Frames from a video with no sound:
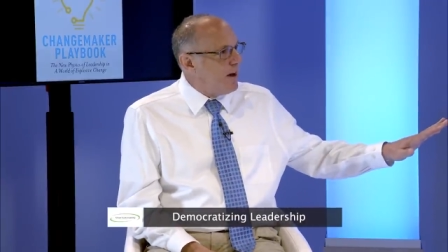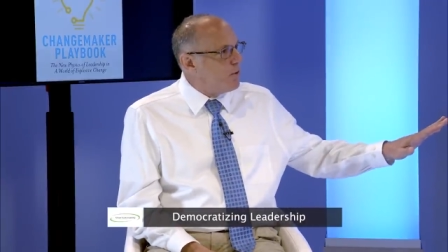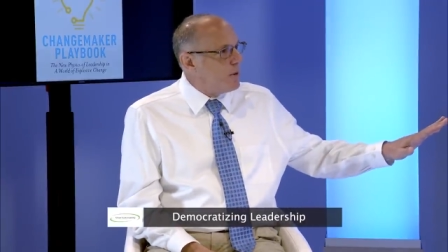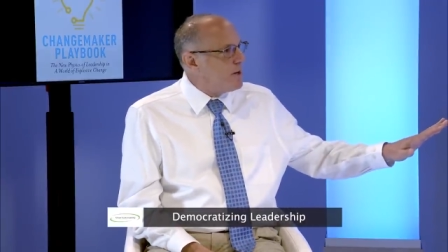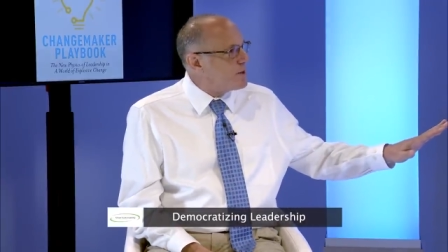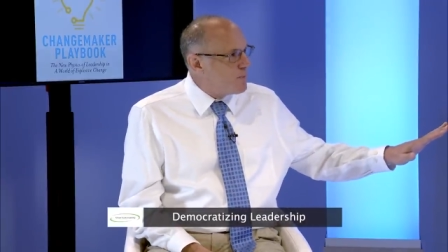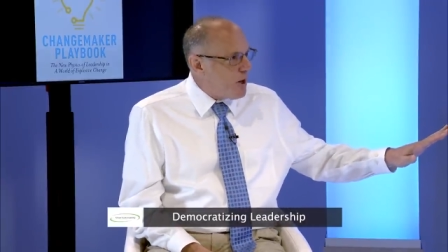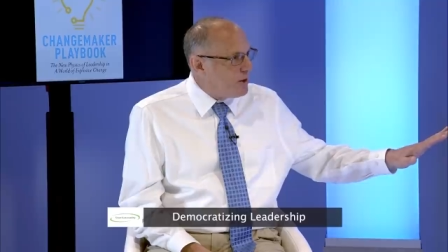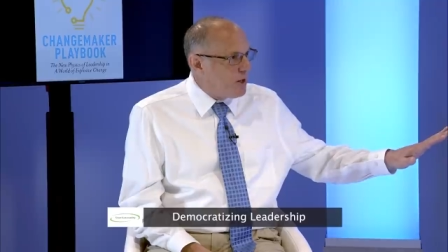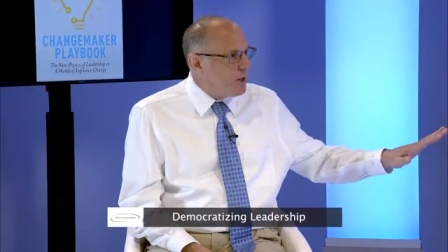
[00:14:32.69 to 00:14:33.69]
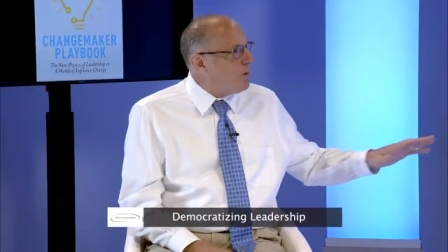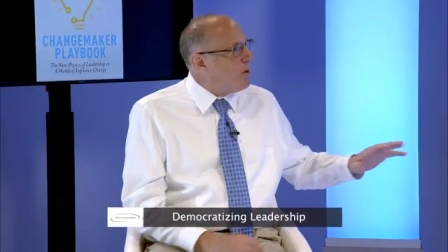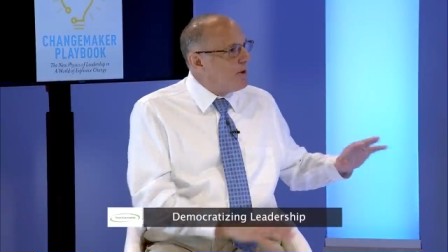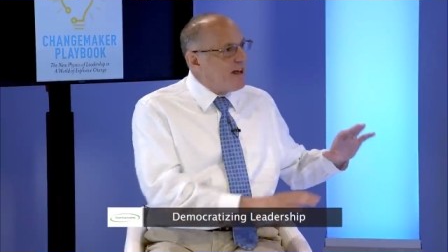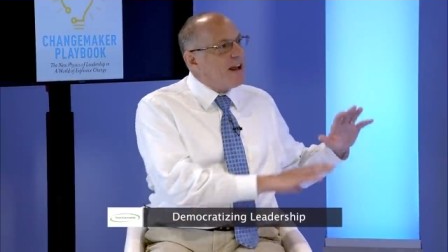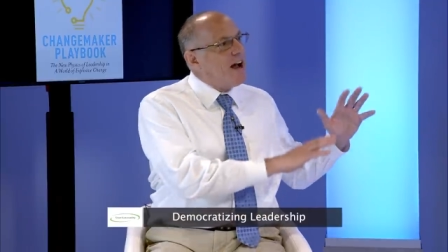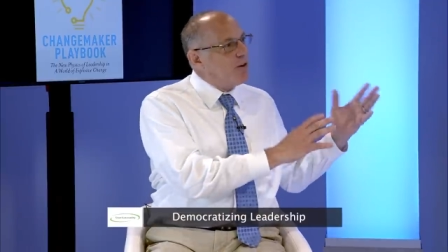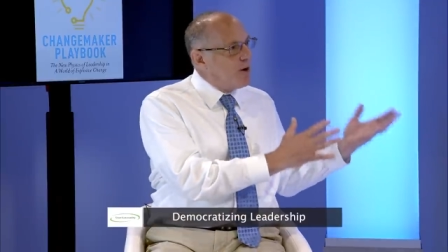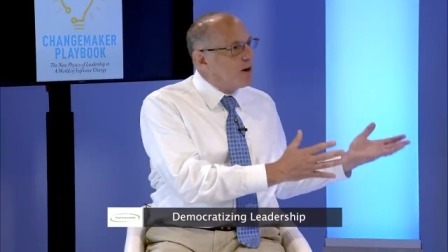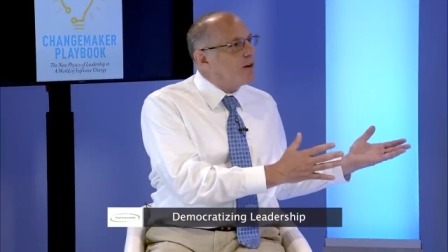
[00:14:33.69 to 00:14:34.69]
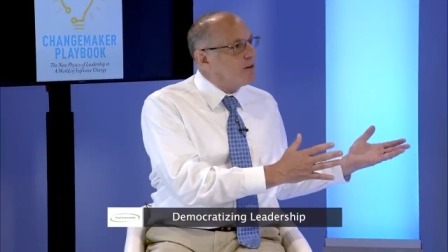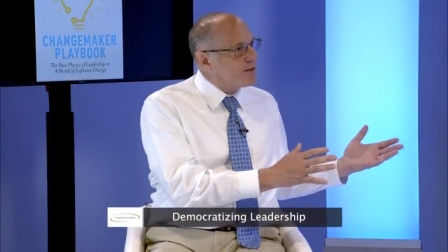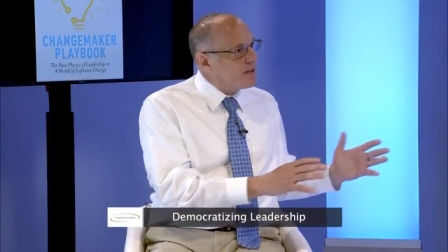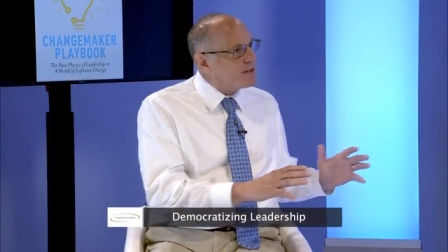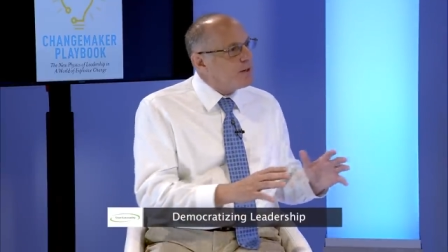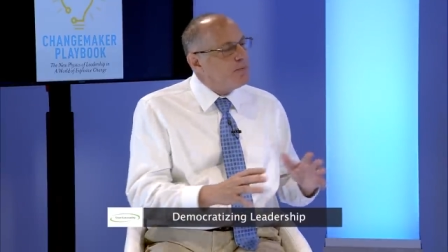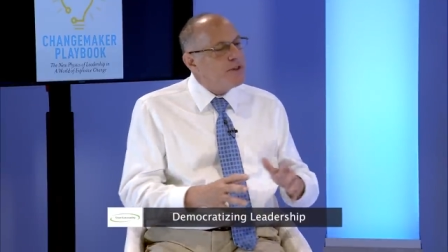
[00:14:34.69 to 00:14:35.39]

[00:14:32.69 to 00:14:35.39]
everyone else small in any moment, that hierarchical system.